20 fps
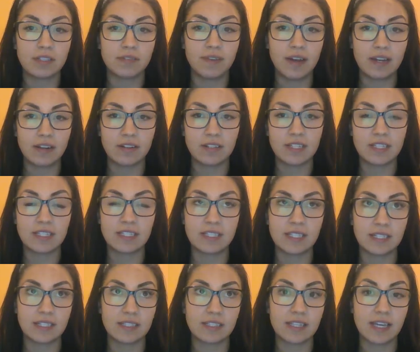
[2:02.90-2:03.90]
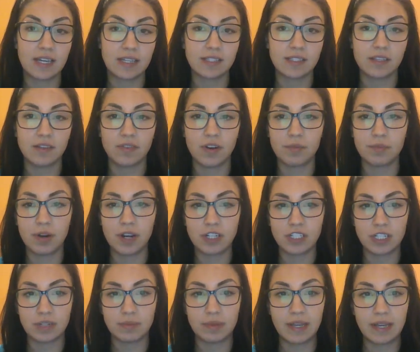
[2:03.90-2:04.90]
is vital to the success of our
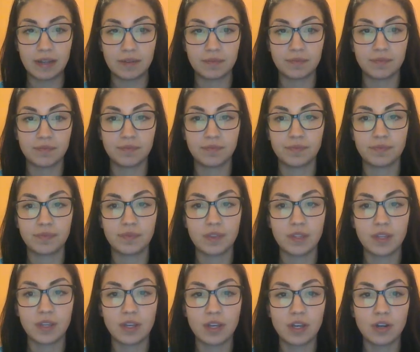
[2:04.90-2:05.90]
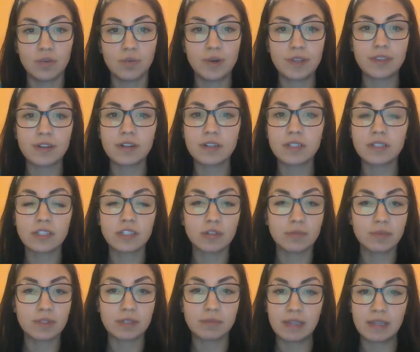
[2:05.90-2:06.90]
project plan, with our
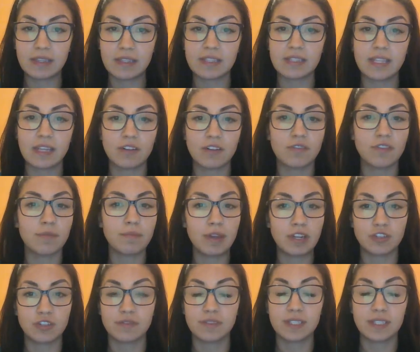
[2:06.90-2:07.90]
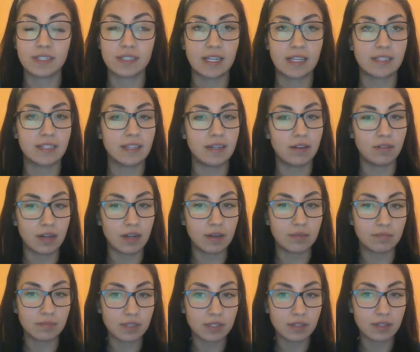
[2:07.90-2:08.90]
consumers being the center of our measure of success and
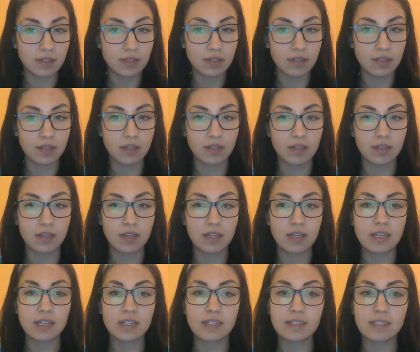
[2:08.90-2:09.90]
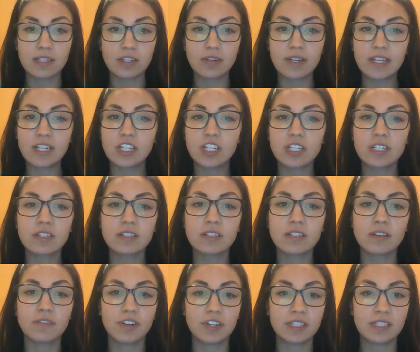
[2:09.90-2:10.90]
outcomes. Considerations
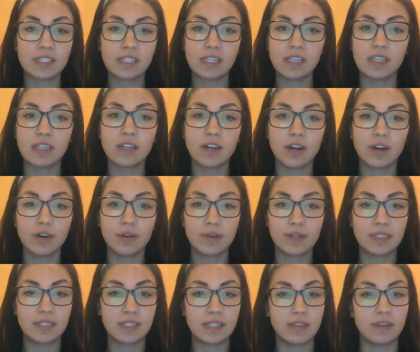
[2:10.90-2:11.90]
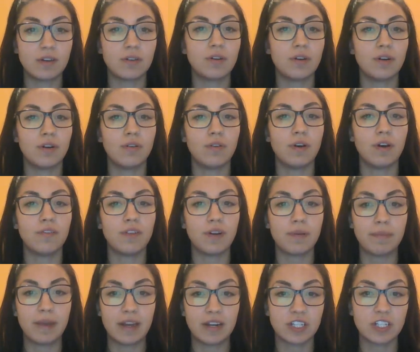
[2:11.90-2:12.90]
of our CEO and COO of
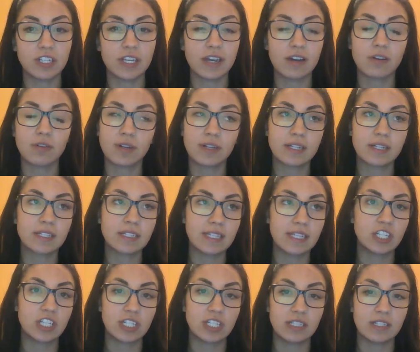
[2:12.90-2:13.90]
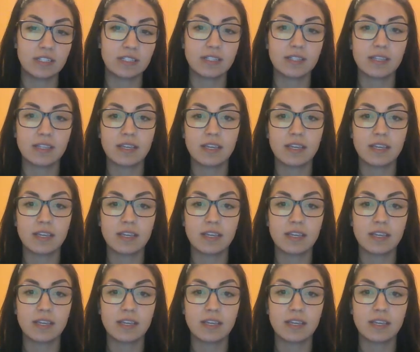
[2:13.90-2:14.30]
our managed care organizations